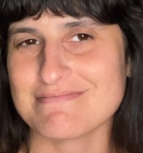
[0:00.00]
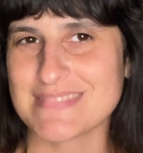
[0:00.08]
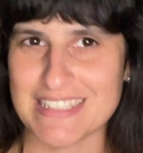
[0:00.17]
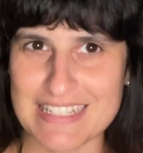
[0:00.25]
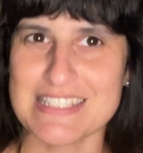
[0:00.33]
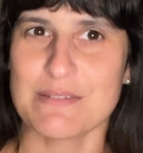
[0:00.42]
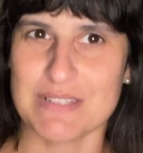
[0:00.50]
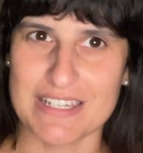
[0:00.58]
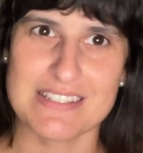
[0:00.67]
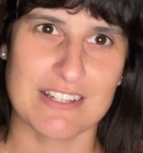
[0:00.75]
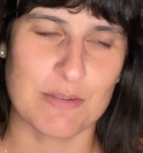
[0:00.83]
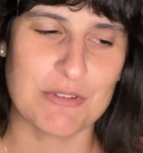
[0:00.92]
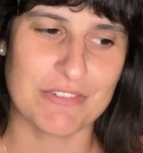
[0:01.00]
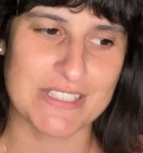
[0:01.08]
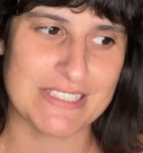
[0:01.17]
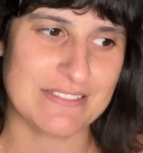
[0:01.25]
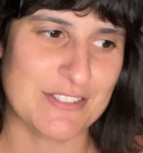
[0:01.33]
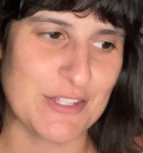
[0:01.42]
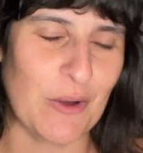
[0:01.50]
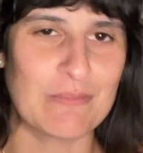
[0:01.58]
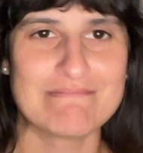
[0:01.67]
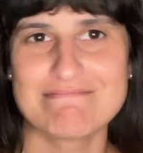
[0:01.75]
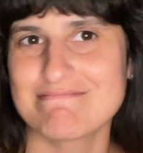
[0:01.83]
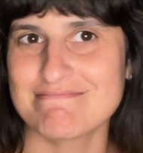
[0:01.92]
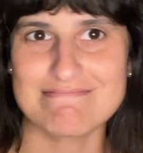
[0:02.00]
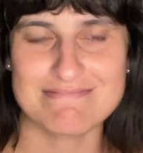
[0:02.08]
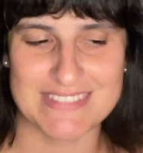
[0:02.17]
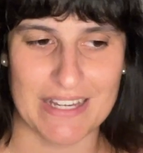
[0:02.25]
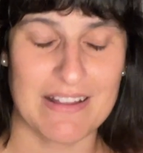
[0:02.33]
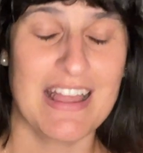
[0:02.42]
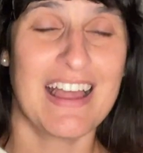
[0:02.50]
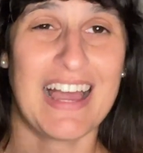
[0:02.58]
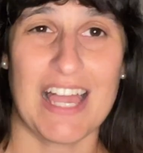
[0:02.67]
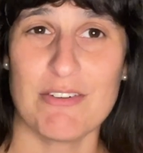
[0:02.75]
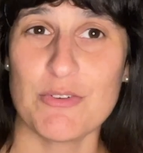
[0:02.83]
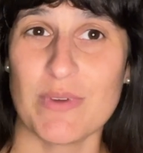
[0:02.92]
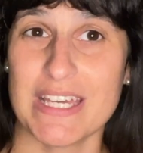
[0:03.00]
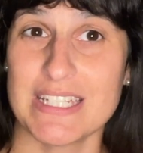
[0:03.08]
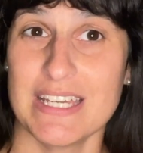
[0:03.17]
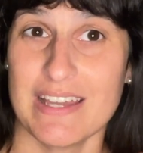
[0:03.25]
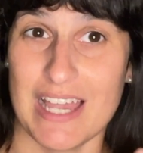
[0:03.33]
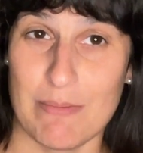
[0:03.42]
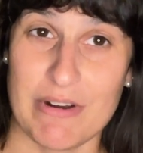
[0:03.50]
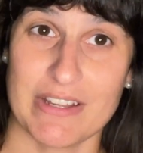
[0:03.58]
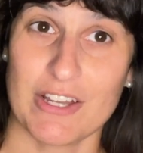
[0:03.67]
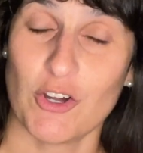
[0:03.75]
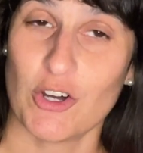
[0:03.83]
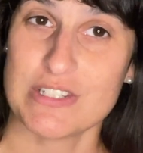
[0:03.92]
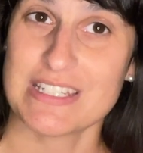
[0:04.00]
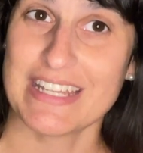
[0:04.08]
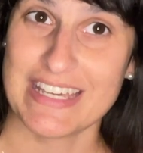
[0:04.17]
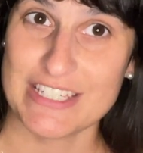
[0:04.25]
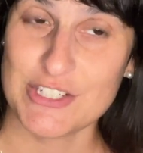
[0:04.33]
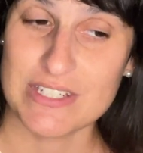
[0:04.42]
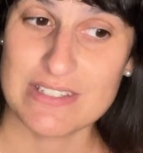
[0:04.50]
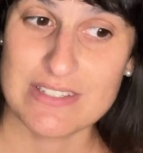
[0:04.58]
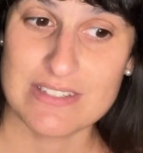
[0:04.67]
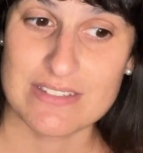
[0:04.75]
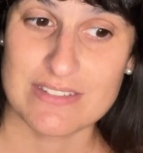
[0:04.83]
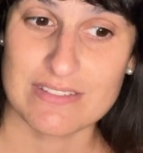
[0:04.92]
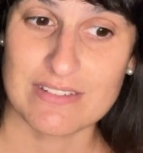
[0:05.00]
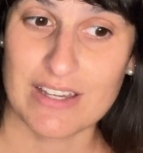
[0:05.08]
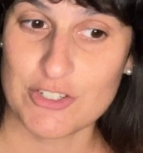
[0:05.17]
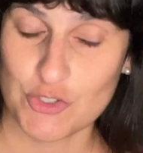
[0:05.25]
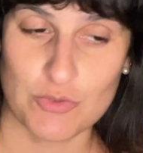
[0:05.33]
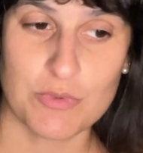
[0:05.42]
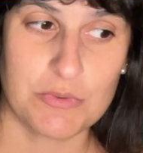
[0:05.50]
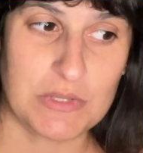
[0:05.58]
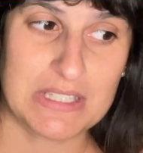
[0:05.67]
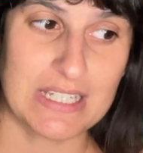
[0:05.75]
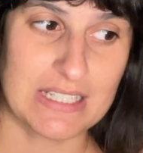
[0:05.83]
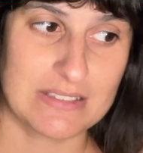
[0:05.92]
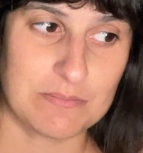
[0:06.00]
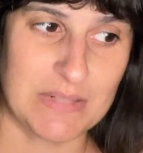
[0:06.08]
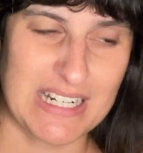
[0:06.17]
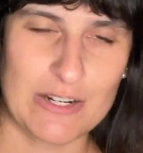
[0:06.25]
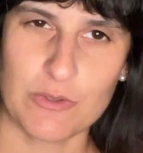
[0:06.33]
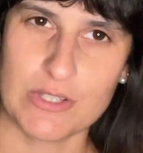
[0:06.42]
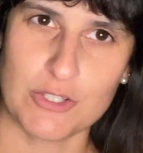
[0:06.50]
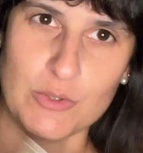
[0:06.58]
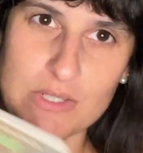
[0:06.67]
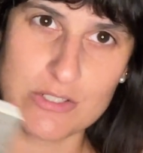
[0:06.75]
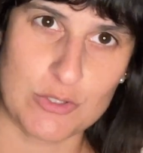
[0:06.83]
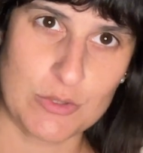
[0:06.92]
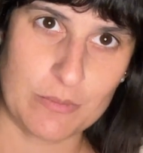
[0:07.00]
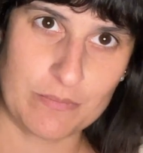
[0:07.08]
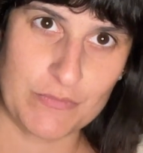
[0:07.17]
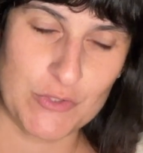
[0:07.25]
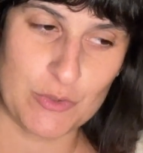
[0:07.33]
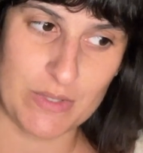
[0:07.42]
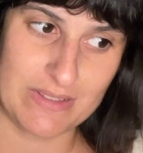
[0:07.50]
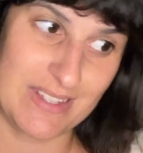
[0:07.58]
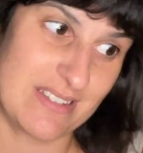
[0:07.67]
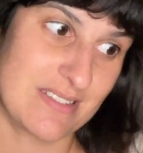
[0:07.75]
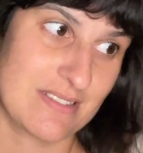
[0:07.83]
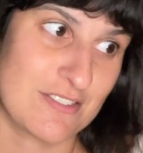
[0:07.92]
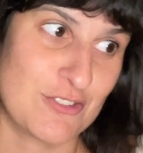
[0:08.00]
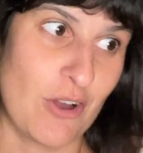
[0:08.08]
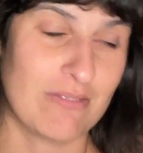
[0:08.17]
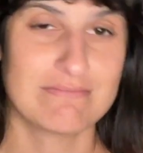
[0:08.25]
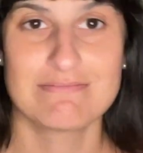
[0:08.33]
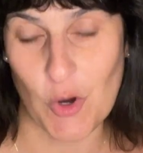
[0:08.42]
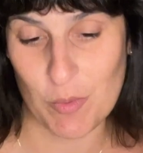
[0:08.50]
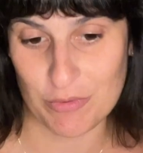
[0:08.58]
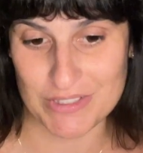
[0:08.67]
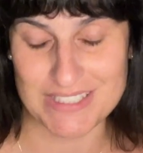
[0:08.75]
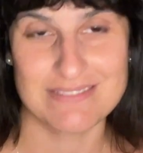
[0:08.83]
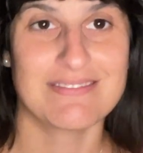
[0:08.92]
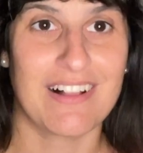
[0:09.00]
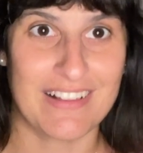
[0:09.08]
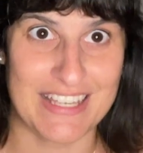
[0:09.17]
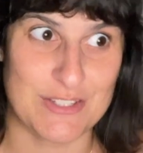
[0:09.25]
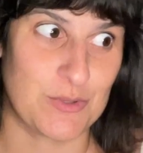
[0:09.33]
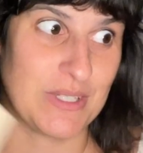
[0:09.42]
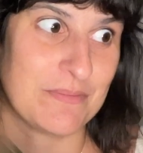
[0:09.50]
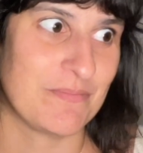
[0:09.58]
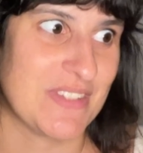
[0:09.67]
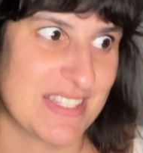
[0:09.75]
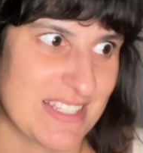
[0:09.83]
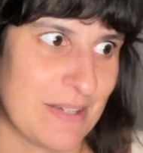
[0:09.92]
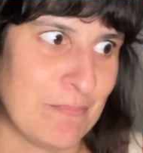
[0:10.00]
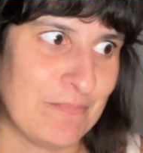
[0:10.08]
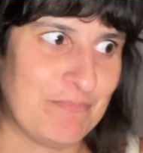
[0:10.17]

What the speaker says: That seems like it's gonna be funny, so yeah. I haven't read American Gods in ages. I should reread that, but I don't think you need to read this. So hopefully I'll get to it this time.